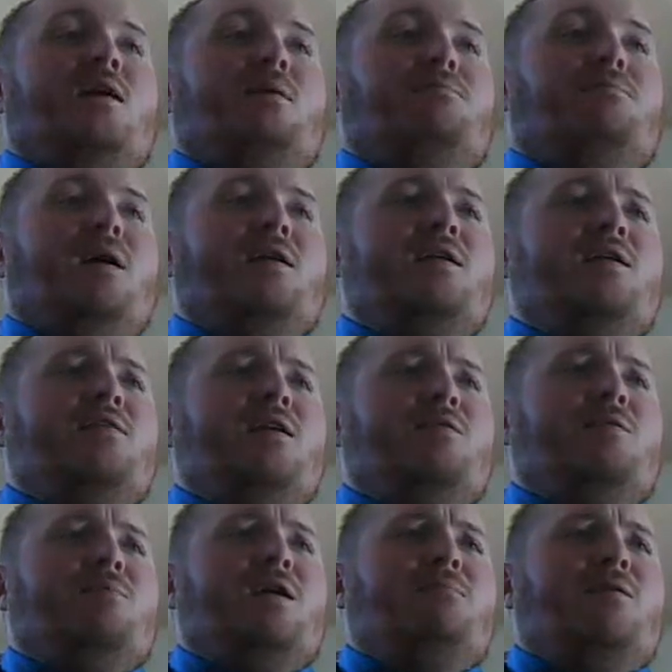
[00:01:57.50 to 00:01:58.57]
The bodies
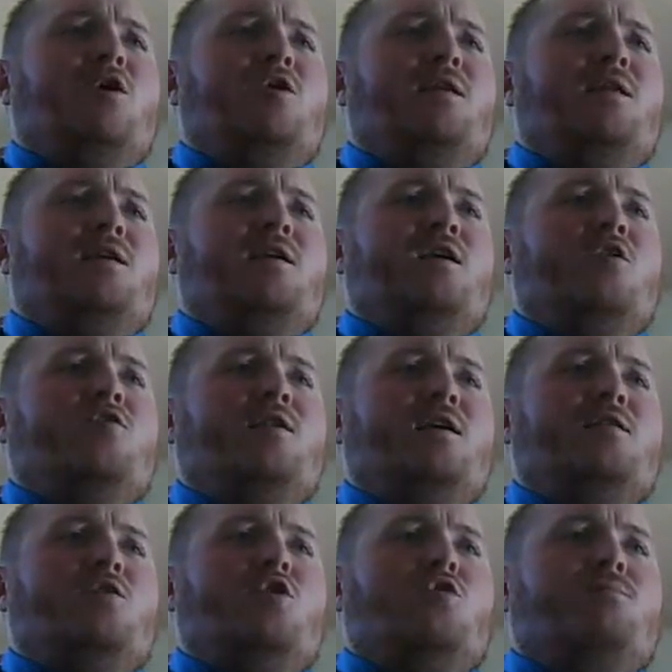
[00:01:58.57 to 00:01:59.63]
have been buried and the killers
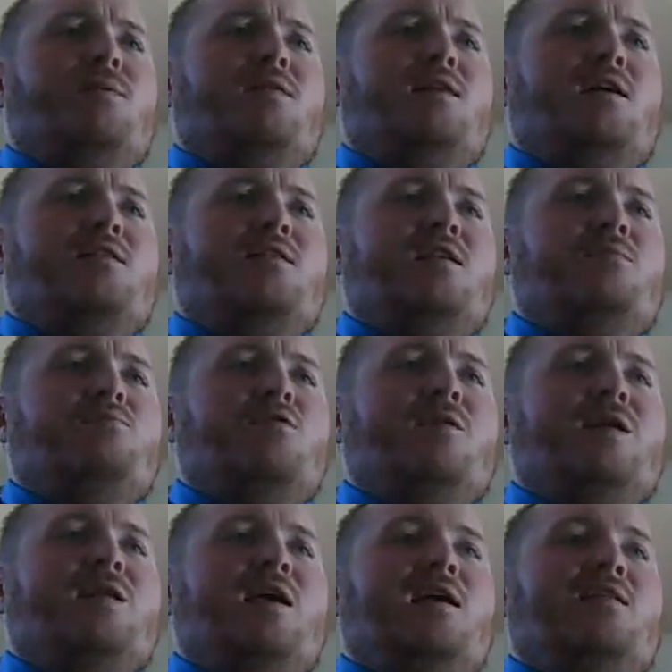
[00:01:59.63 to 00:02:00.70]
on the loose, but that didn't
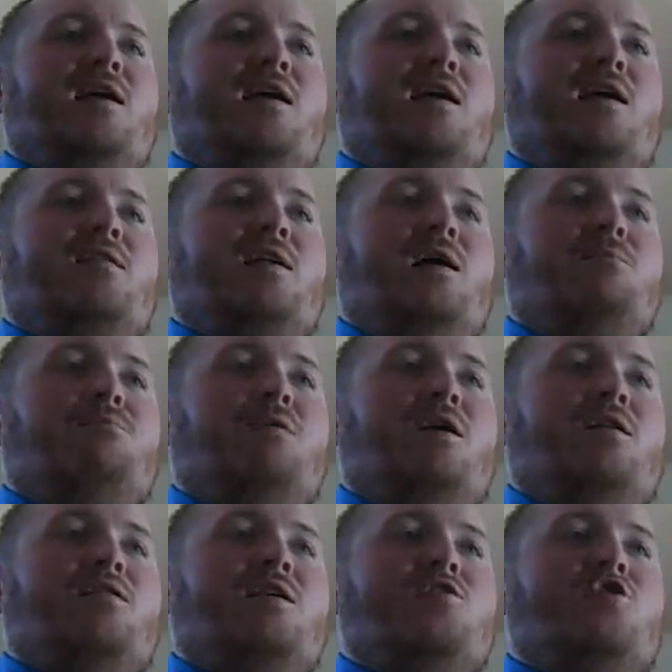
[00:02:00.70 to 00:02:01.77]
prevent anti-Islam
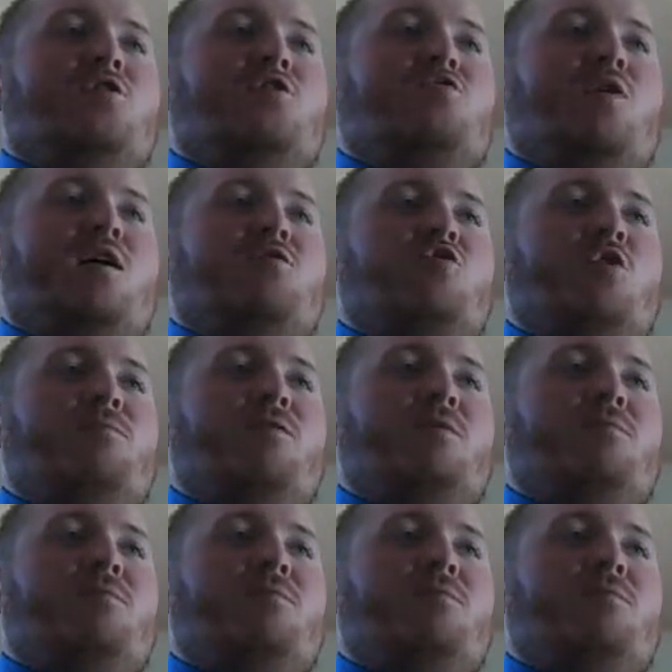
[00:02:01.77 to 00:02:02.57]
politicians across Europe